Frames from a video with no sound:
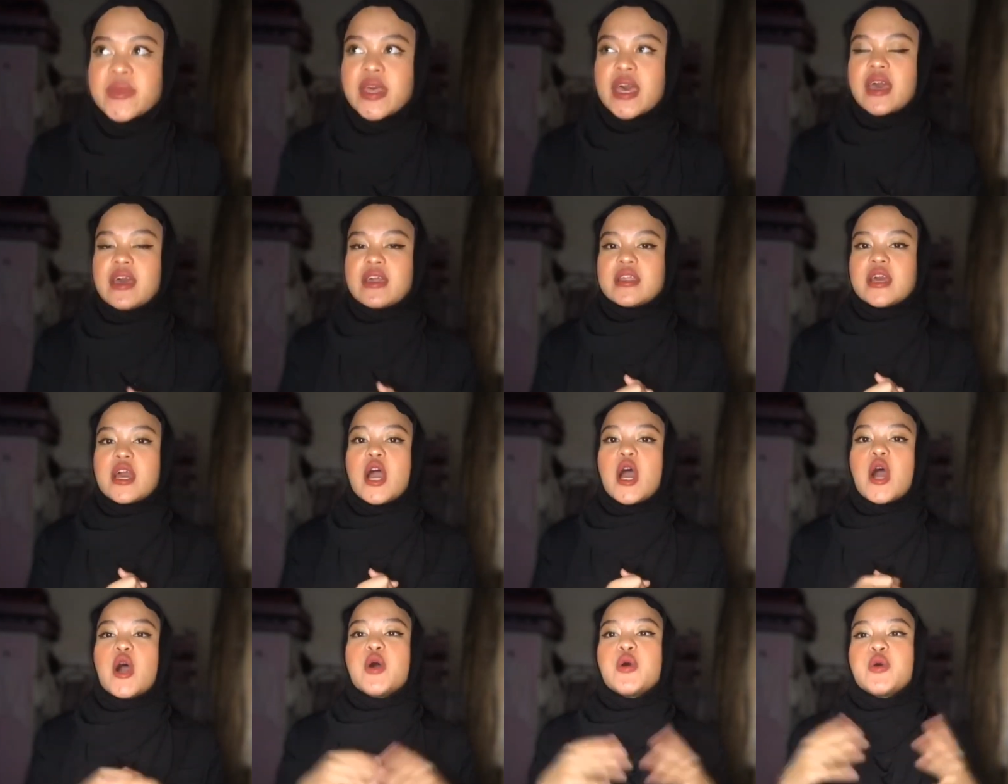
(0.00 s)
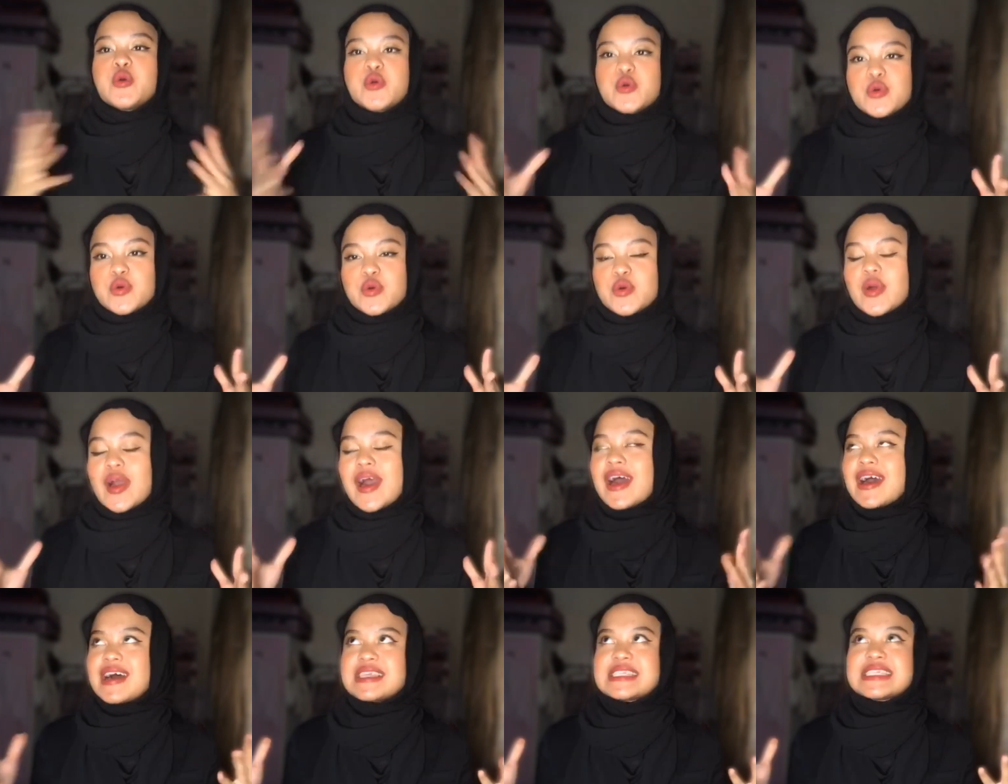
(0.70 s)
And who
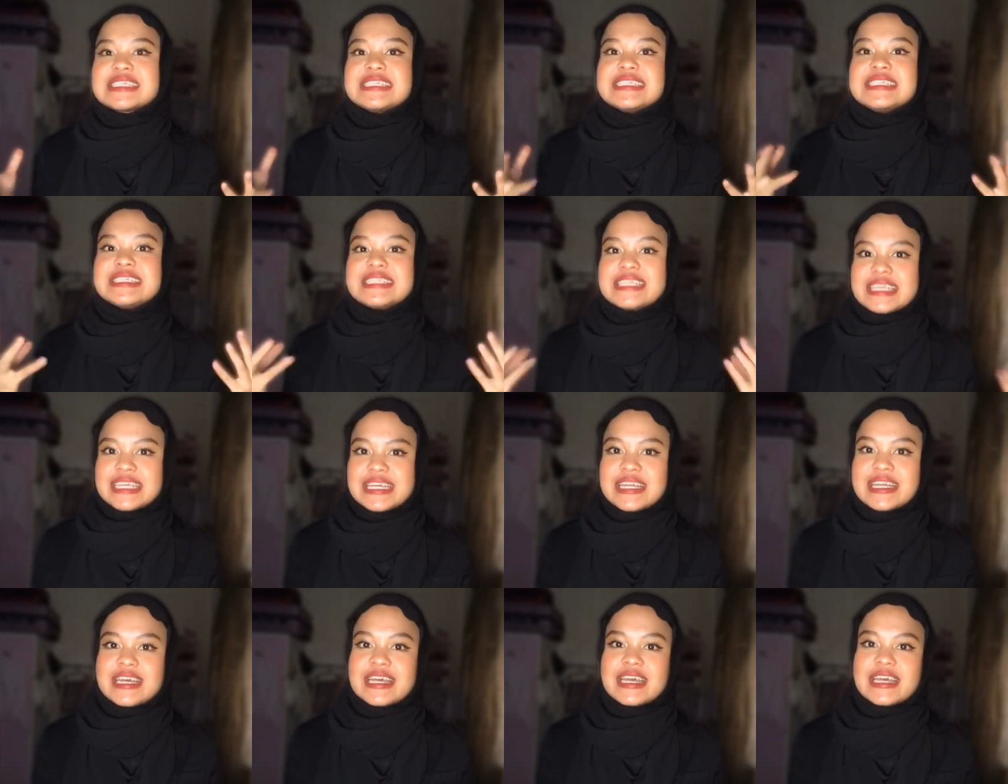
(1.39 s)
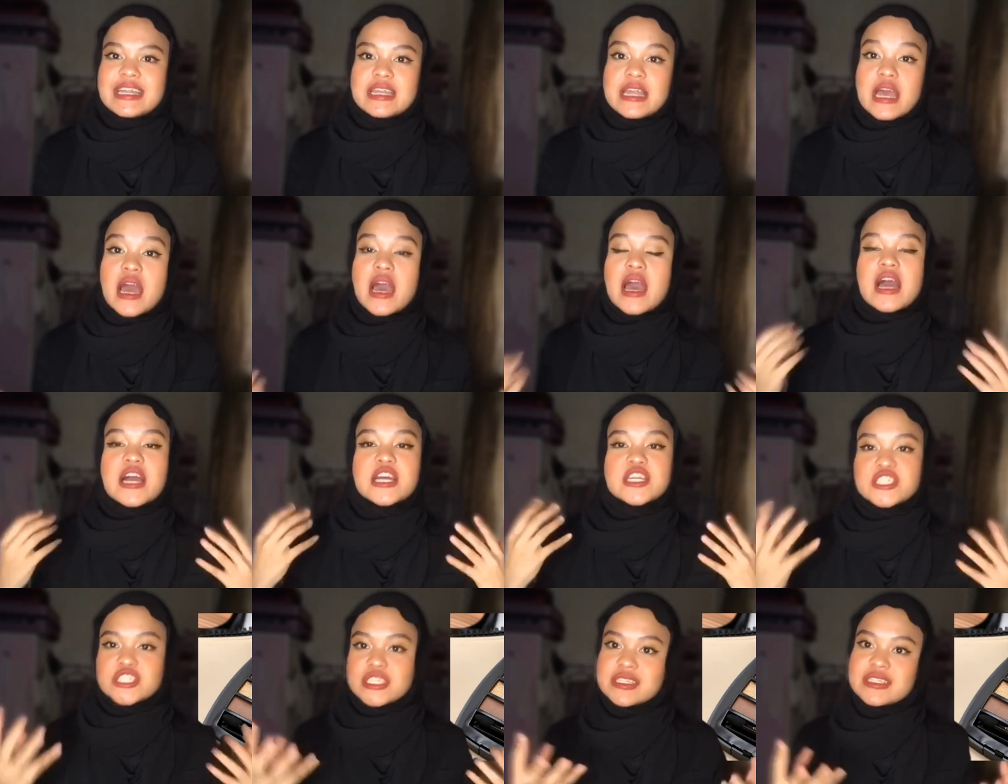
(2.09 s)
hasn't needed
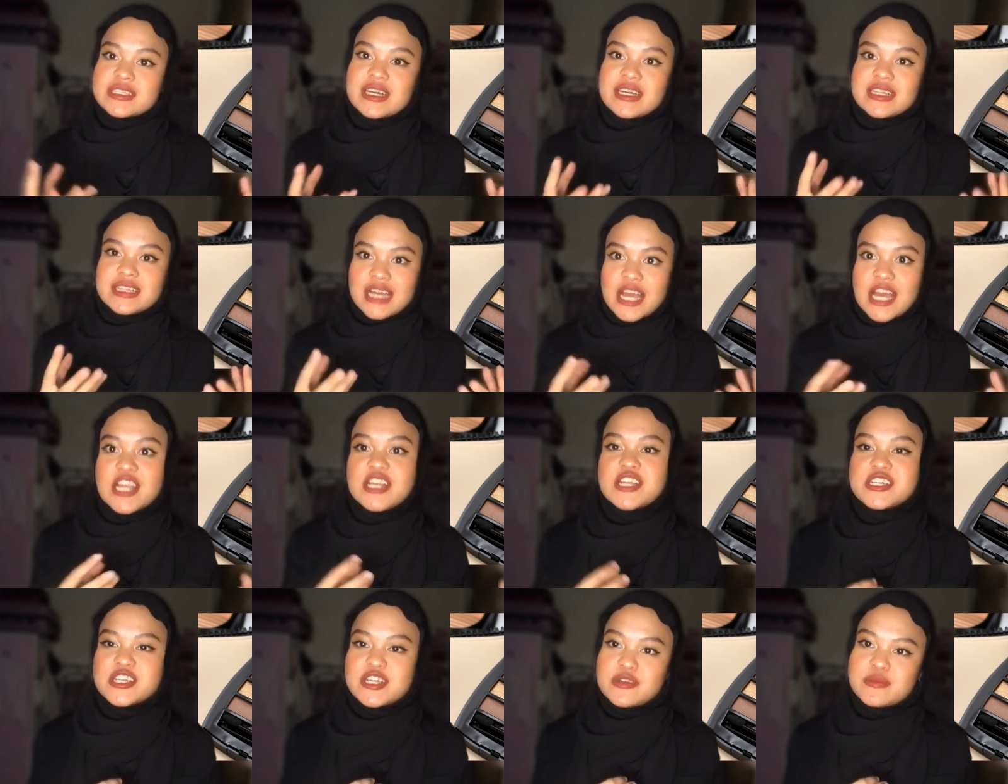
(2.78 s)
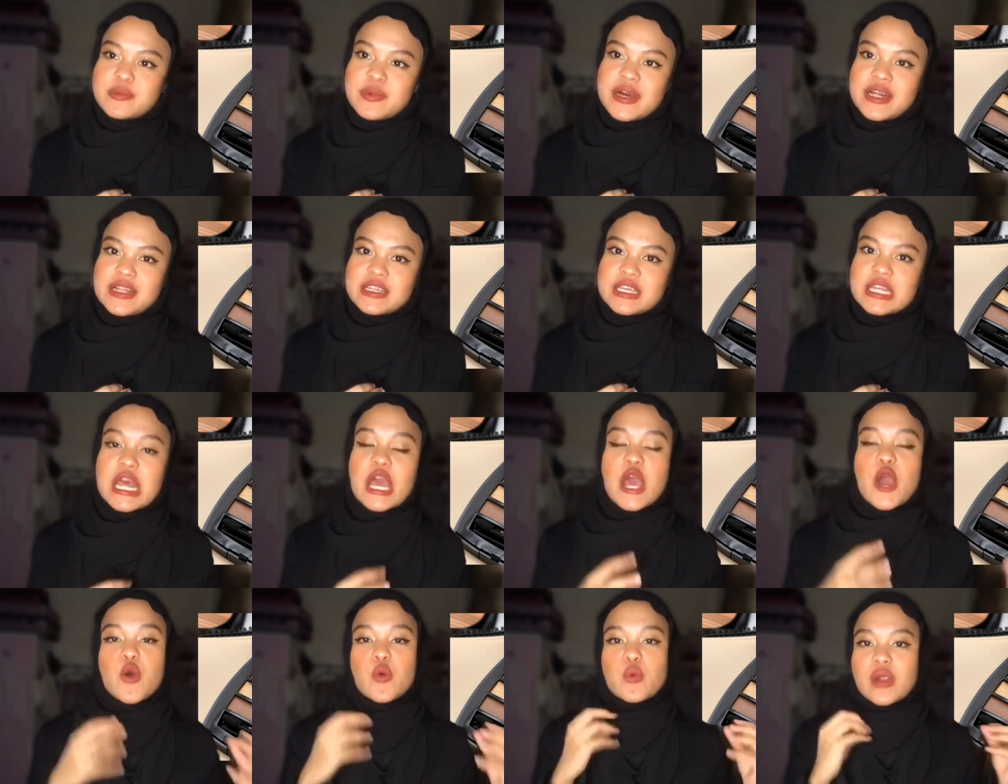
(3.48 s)
a Chanel eyeshadow palette
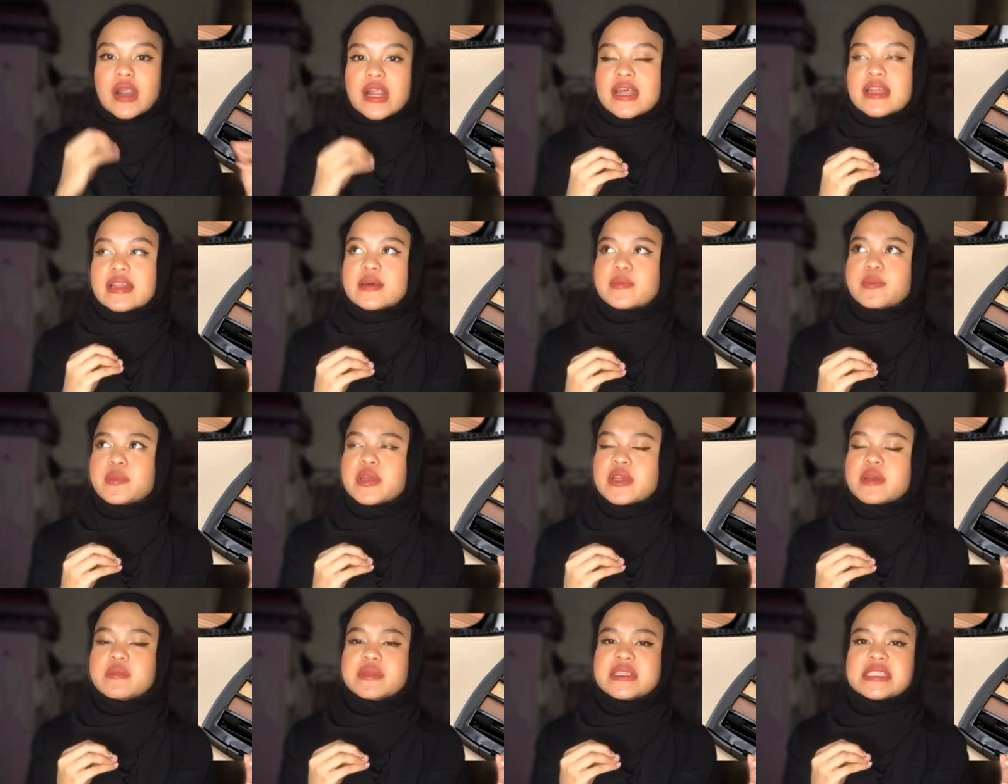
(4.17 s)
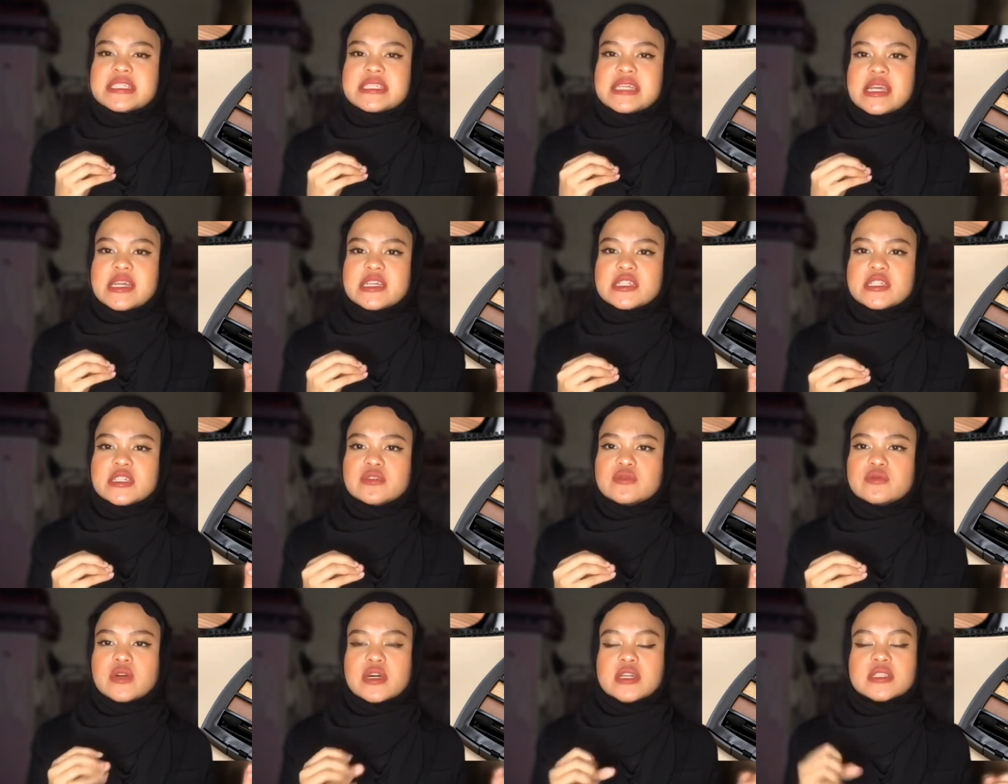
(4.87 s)
where the
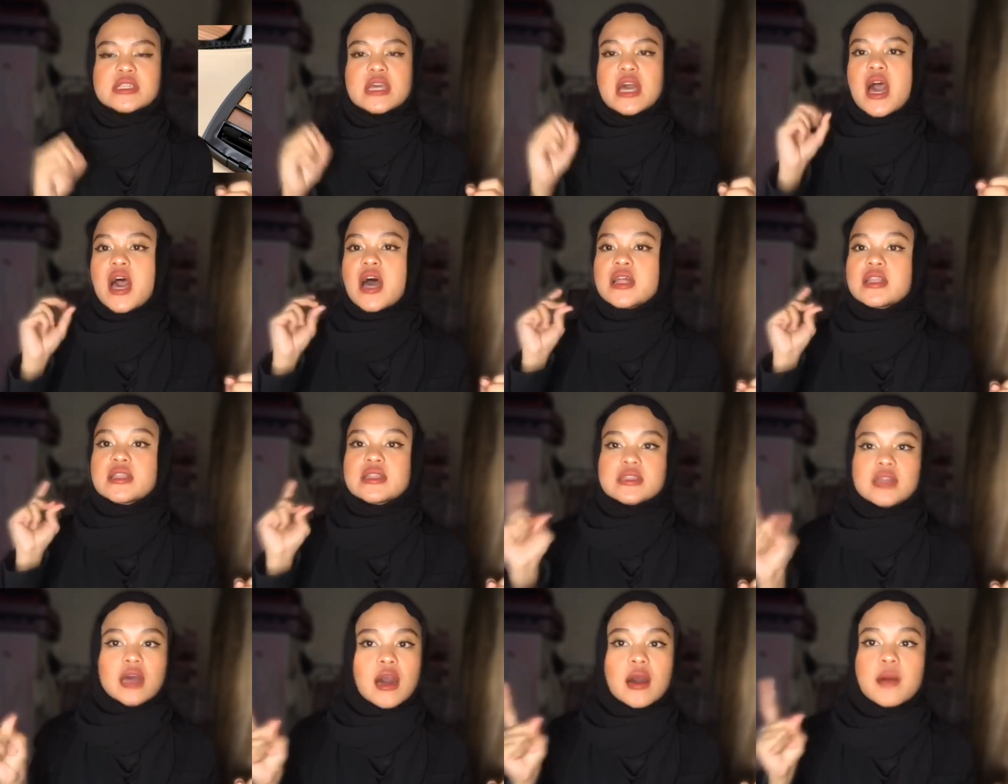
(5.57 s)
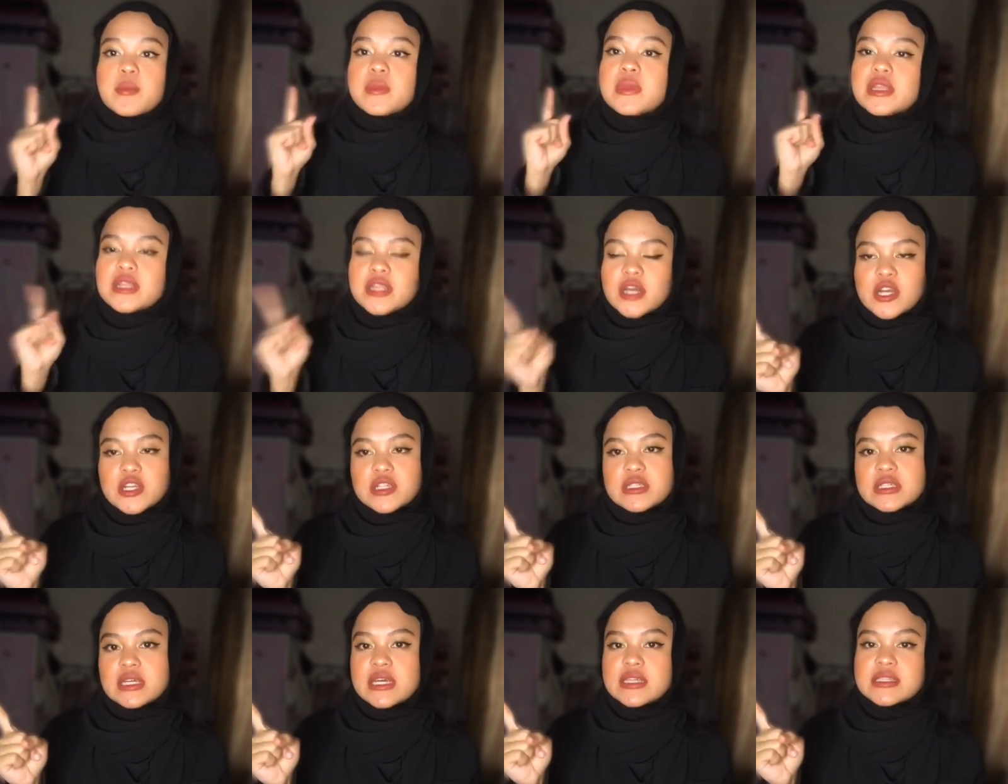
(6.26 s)
pigmentation was top
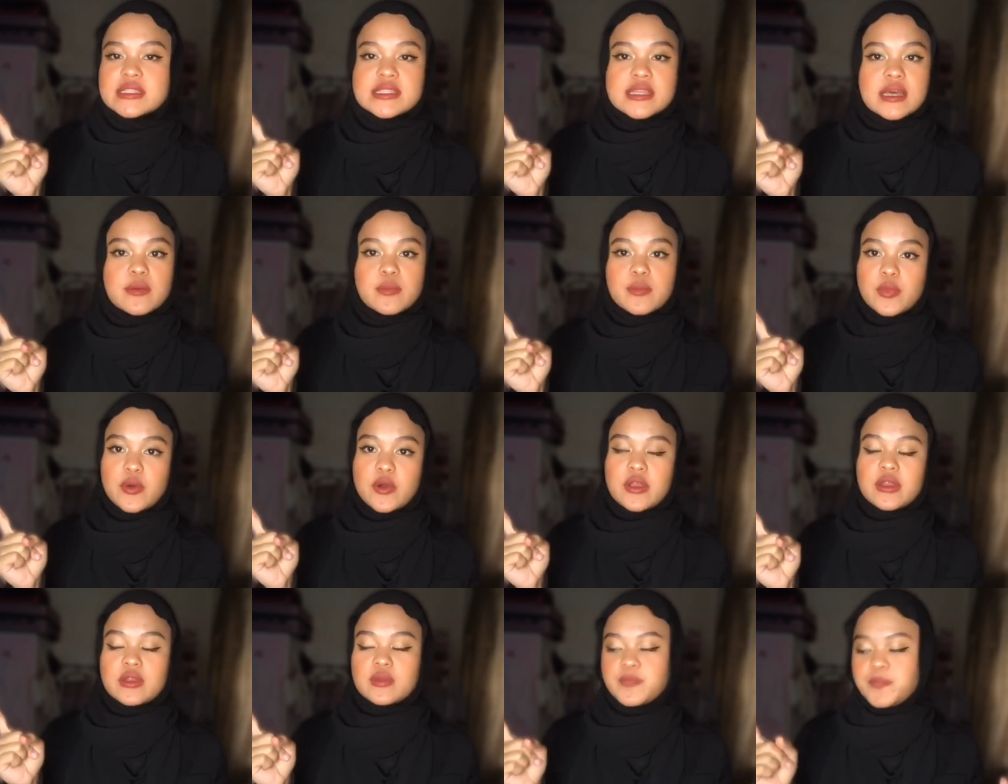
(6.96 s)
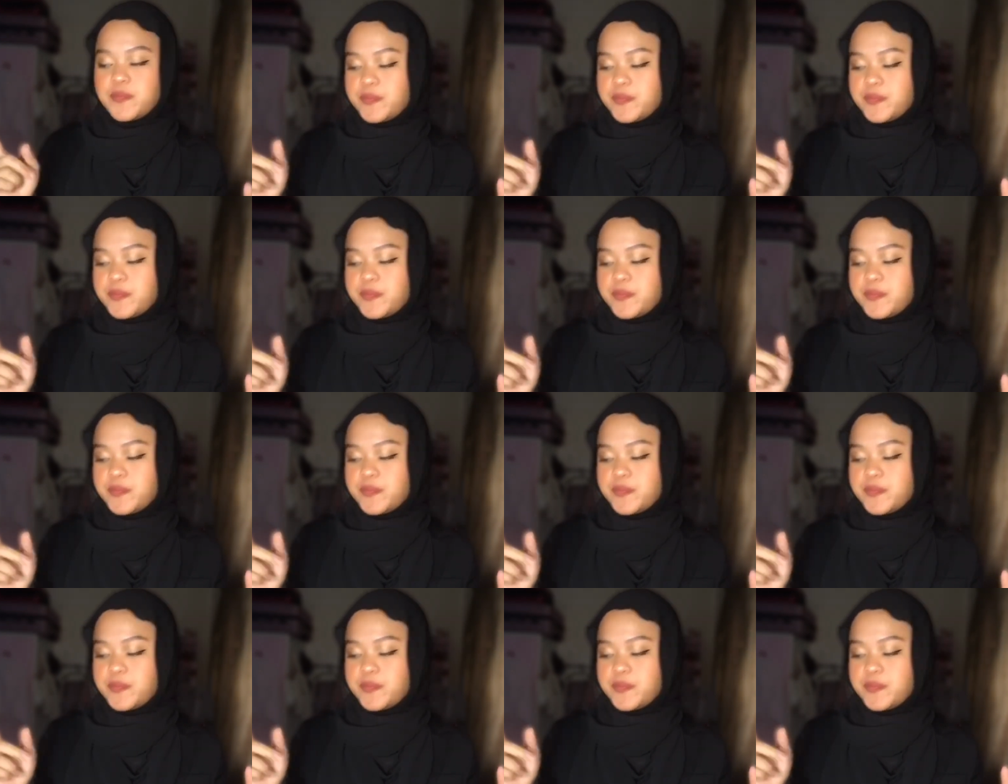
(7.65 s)
notch at some point?